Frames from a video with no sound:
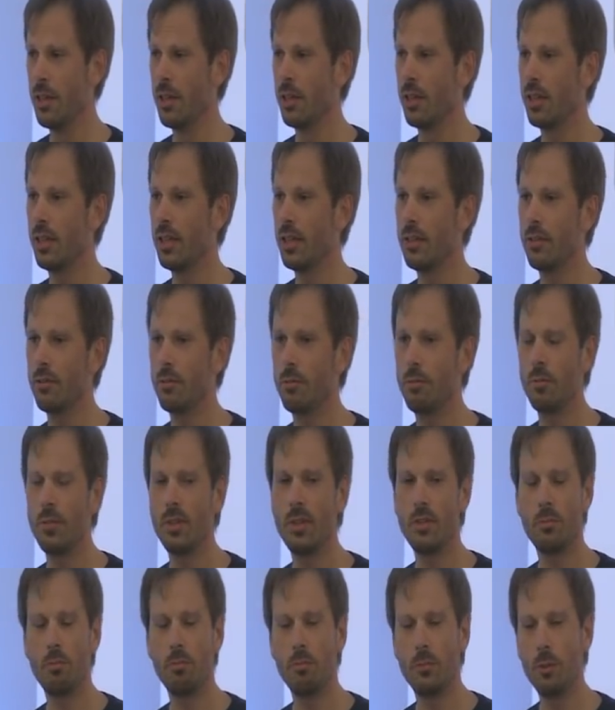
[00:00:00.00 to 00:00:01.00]
uh, it,
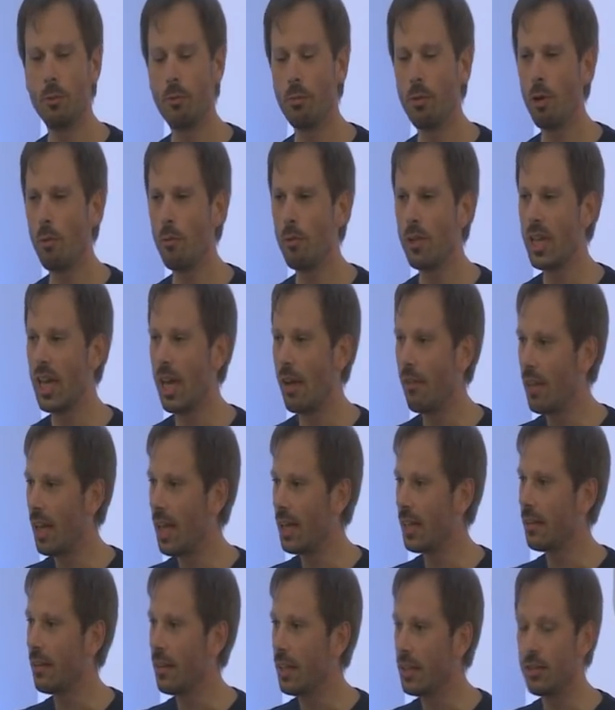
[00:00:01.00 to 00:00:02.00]
it, you probably have
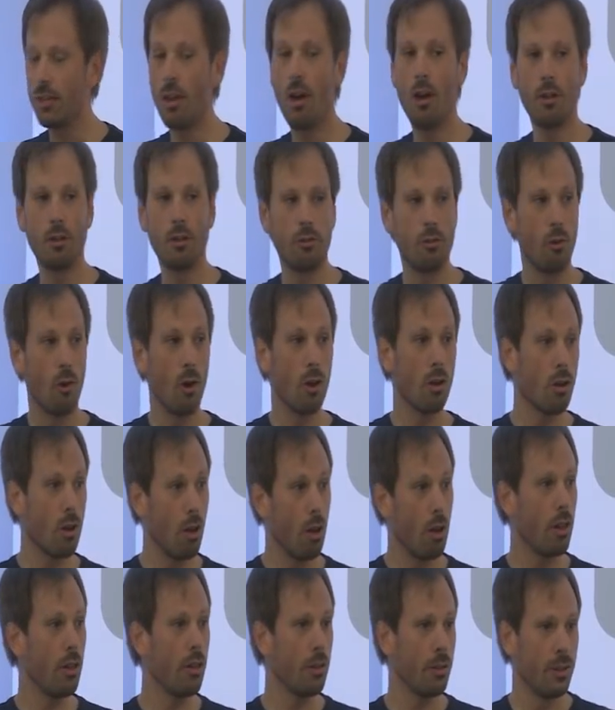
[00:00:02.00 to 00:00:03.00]
like this on draw
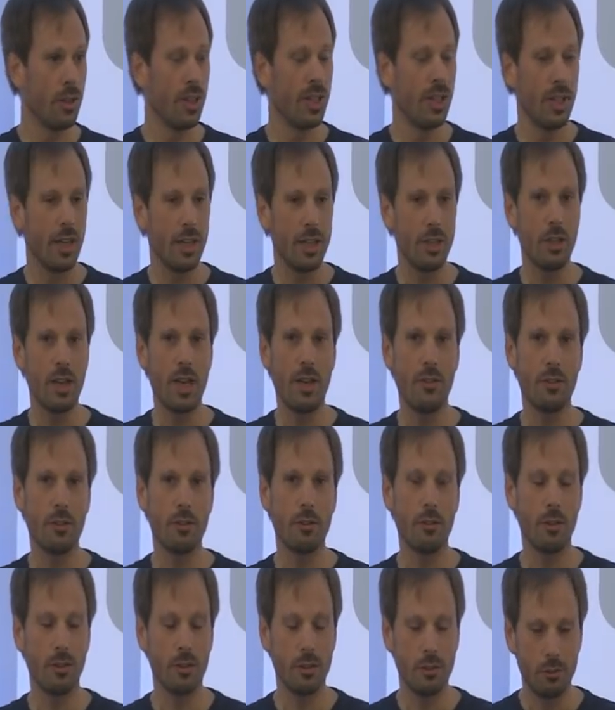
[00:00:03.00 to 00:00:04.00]
call, and you have
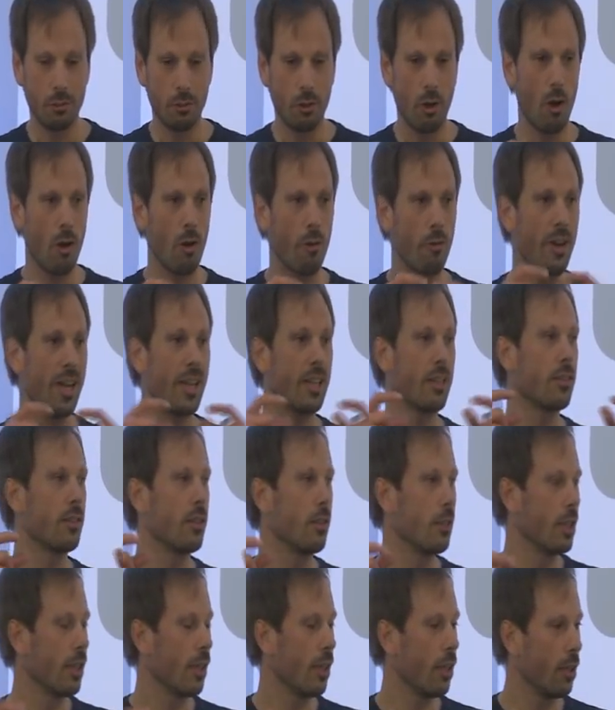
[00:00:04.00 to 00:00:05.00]
to draw
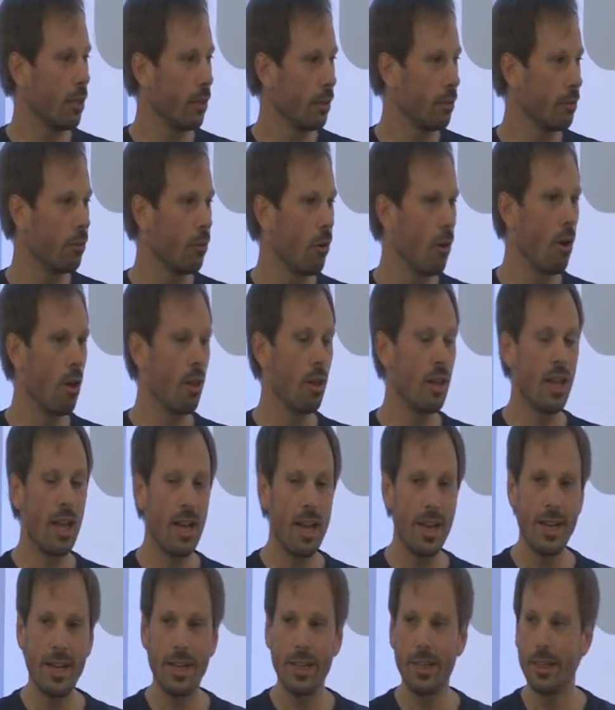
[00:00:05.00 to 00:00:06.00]
rectangle, draw
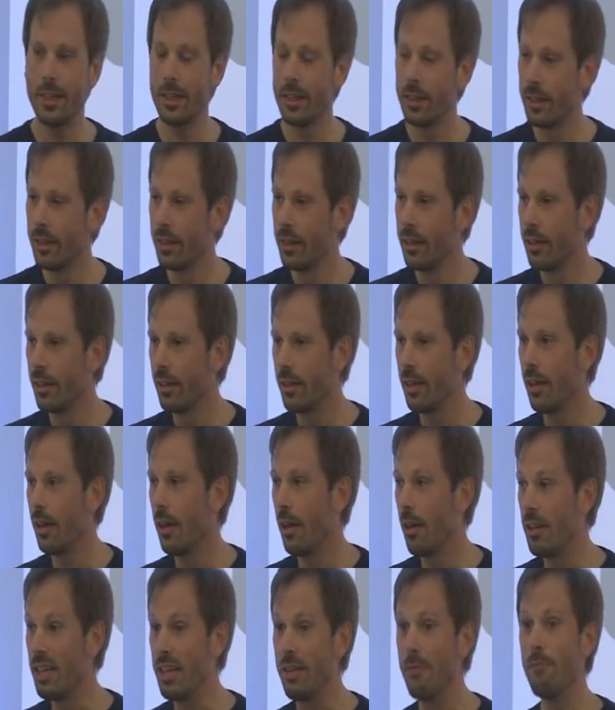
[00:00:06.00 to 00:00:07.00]
line,
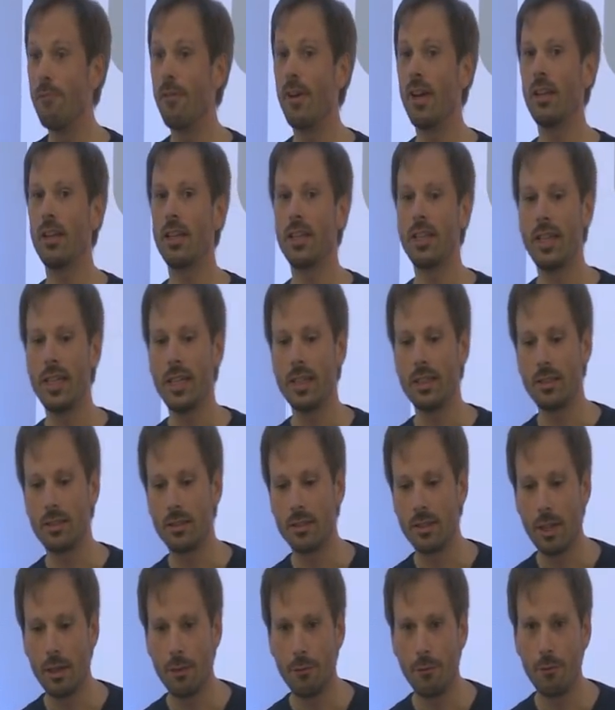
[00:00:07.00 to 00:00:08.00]
uh, invalidate
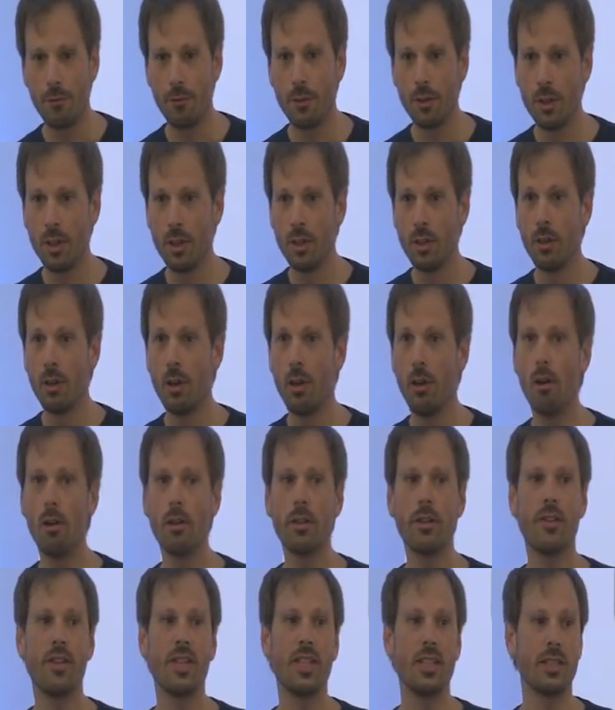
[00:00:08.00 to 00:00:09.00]
stuff. All
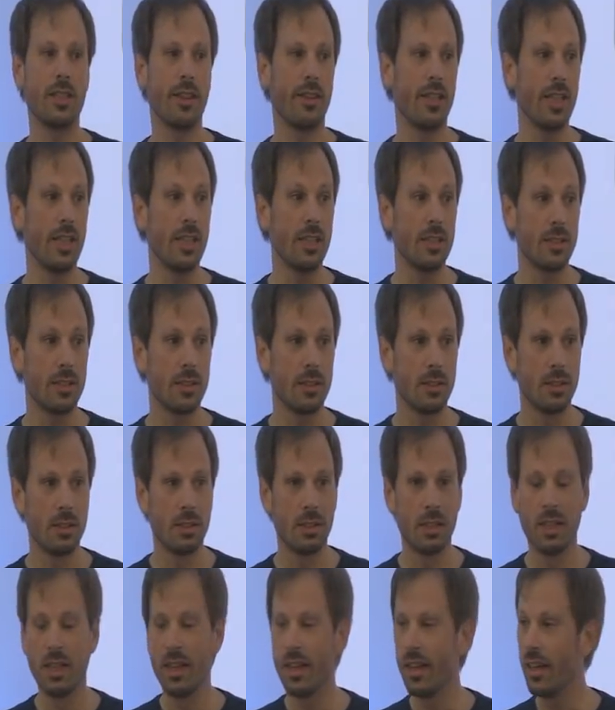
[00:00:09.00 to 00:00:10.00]
of these things
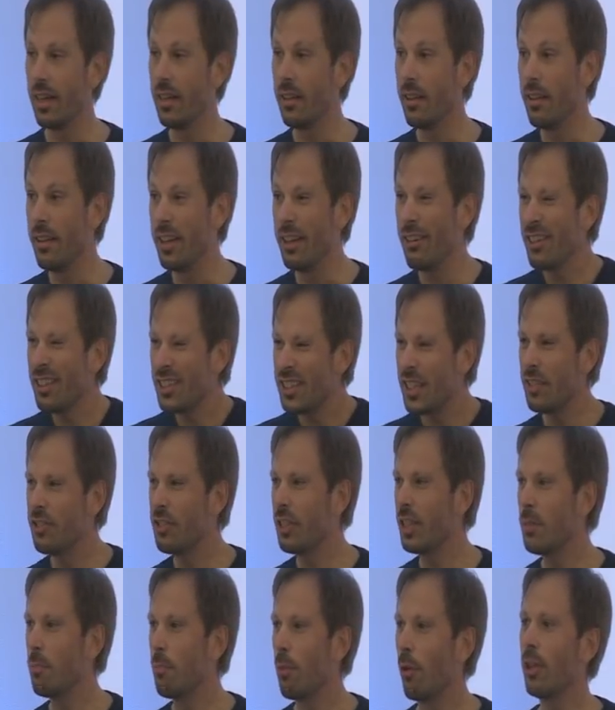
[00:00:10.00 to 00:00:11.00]
and they're
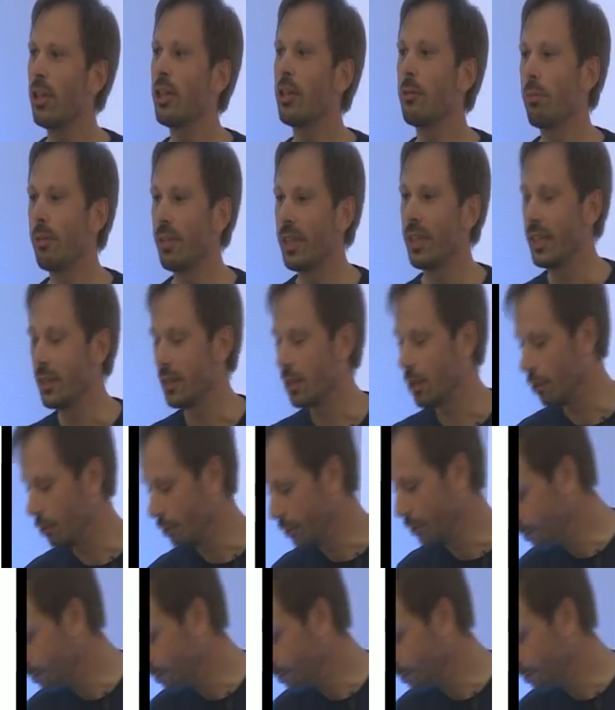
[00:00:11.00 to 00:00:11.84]
essentially boilerplate code.